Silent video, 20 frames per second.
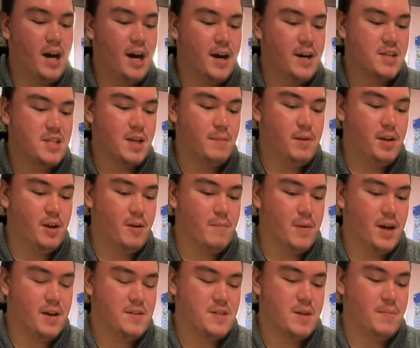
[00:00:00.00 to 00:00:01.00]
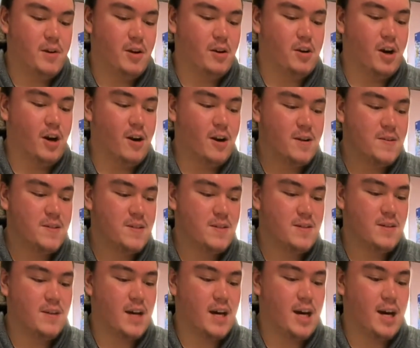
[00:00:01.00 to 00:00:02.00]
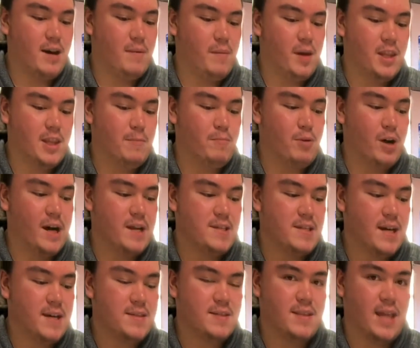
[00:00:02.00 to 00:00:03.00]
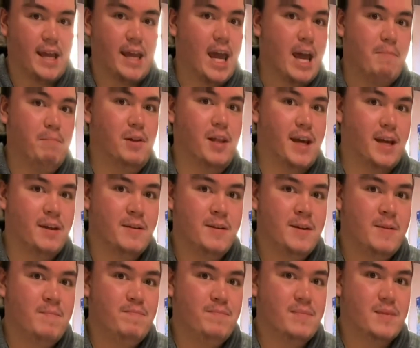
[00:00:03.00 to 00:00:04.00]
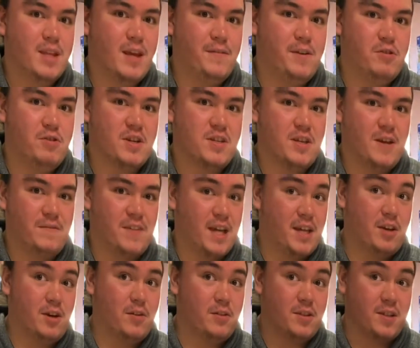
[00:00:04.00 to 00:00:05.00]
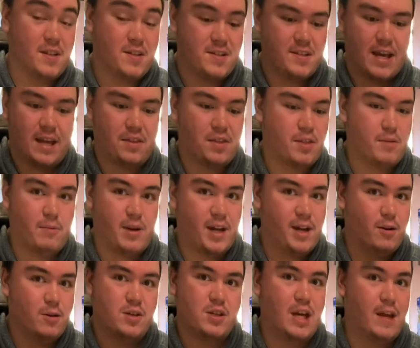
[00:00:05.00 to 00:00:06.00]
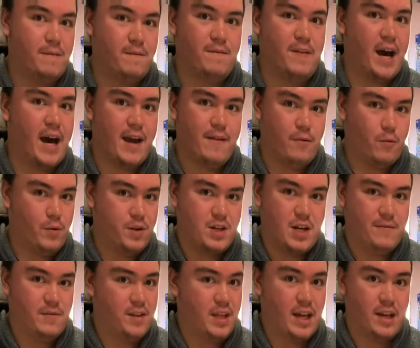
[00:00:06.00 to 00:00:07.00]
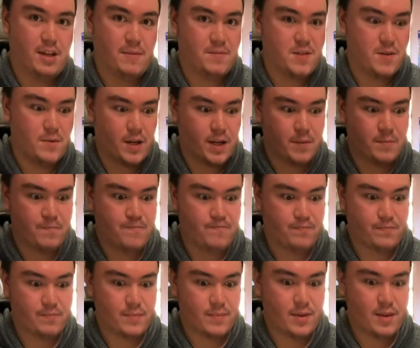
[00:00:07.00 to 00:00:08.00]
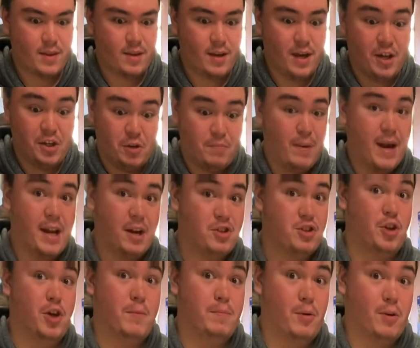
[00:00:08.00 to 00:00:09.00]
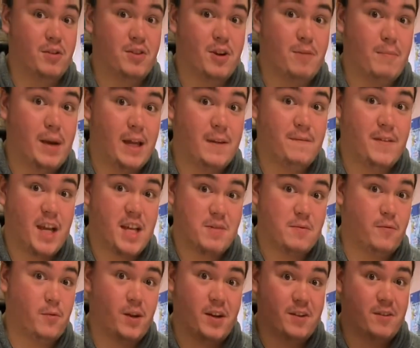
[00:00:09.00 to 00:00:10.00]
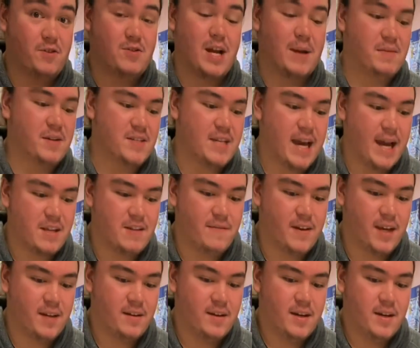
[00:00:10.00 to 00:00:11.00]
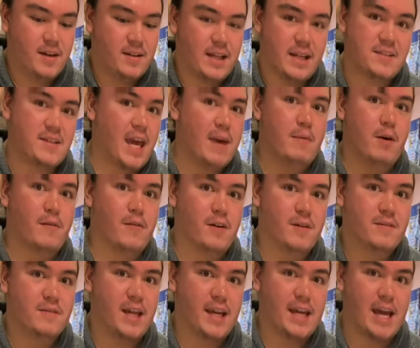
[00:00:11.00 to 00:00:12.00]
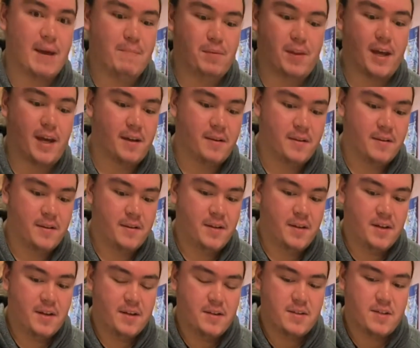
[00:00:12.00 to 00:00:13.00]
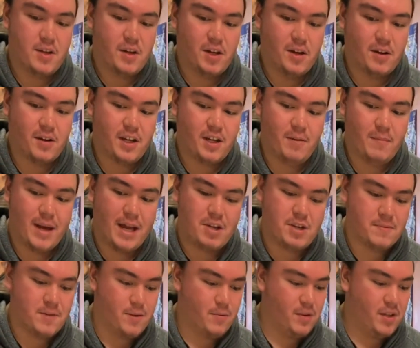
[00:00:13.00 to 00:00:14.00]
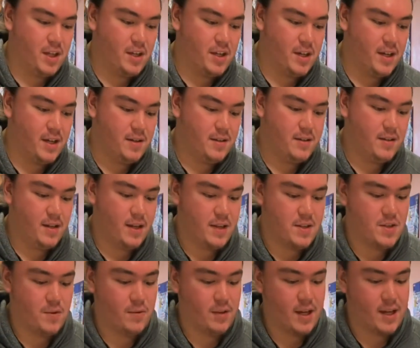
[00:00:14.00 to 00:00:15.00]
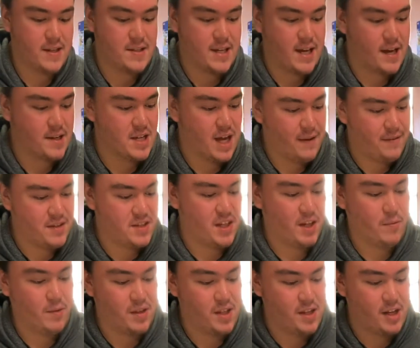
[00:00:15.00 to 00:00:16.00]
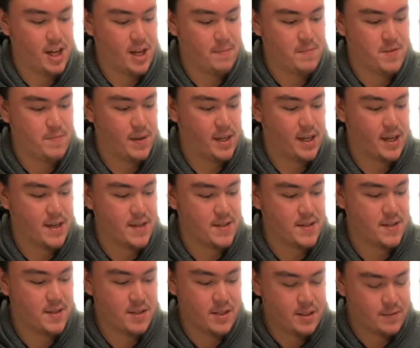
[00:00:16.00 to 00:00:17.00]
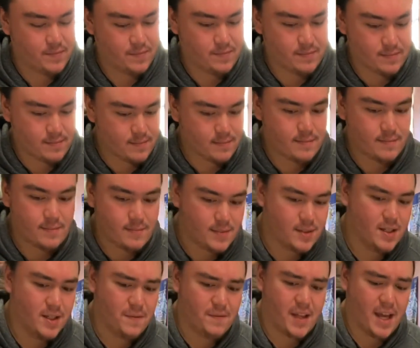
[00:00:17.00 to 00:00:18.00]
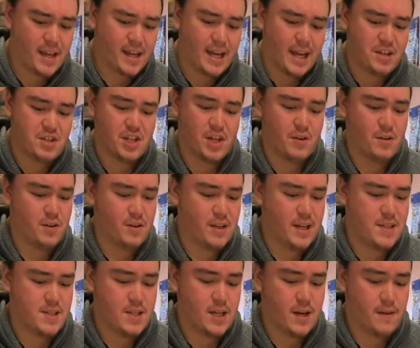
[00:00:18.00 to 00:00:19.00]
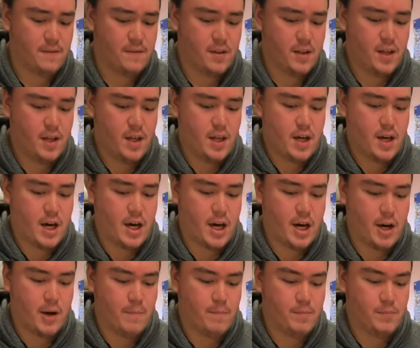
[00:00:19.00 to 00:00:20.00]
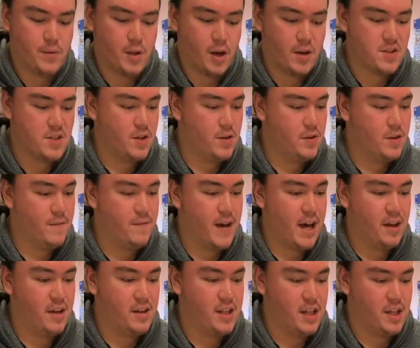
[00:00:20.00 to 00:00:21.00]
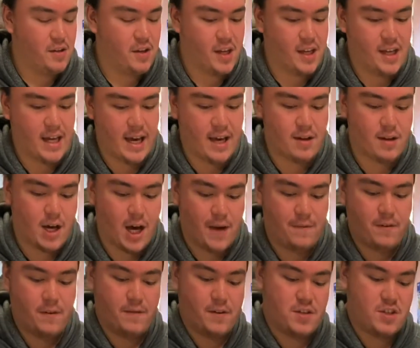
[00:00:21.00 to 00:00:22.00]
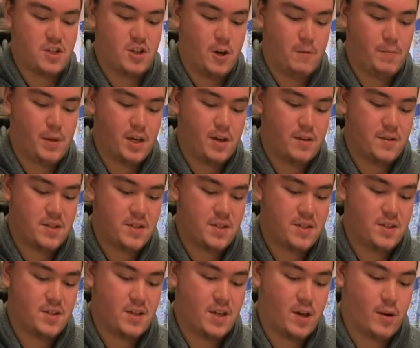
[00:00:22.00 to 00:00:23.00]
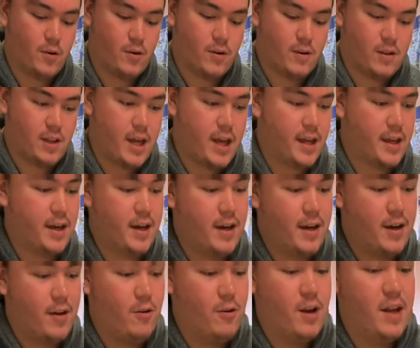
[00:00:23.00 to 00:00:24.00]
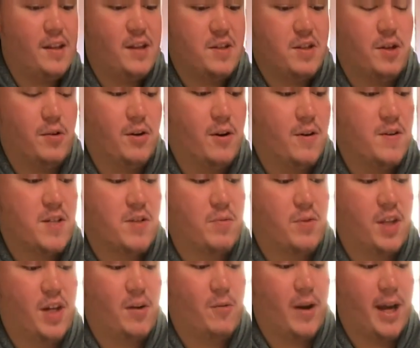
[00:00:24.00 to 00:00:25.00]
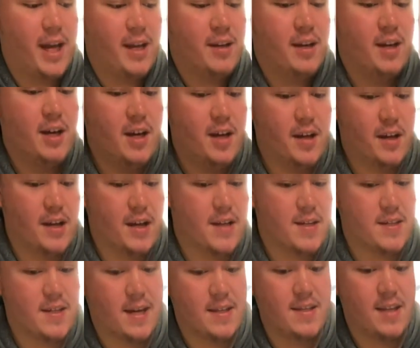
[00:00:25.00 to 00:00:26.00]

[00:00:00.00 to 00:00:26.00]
some of your cards in the process, they can't play. If they go to the set 3 or set 5 or whichever they end up doing, and you banish the whole board in their main phase before any other trap gets activate, that's game over. They can't play. So your matchups are really good into a lot of decks. Obviously you run the nibs because of like Cashier and all that stuff. Also the value that you can get off of a Snopios or in the tuners is really great, because it's